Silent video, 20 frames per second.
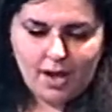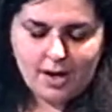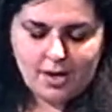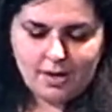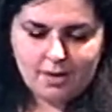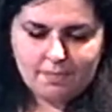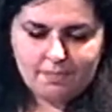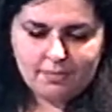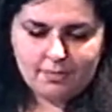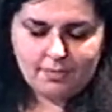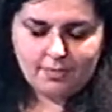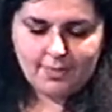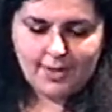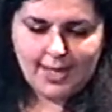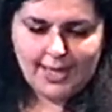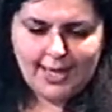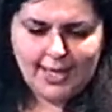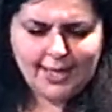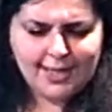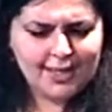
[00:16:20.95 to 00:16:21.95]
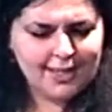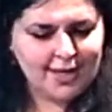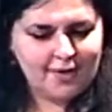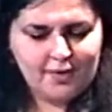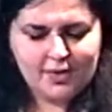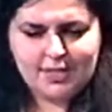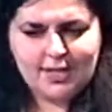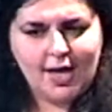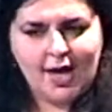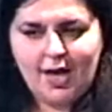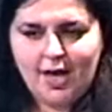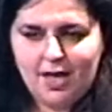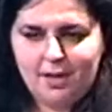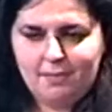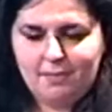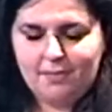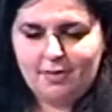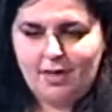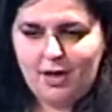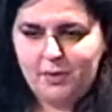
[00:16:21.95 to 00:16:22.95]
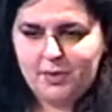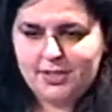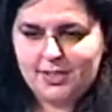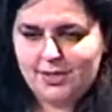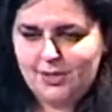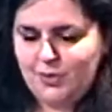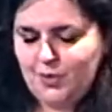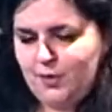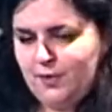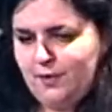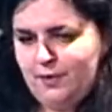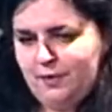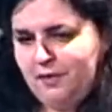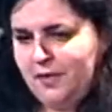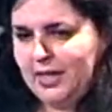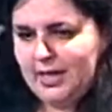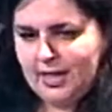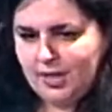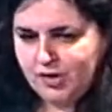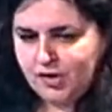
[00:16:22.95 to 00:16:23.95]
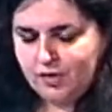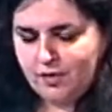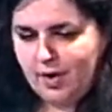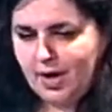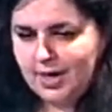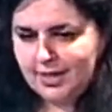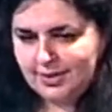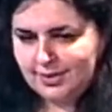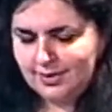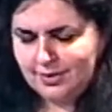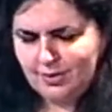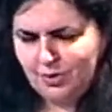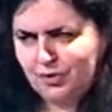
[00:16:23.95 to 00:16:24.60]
in England at the time, there was a sort of a funny trend,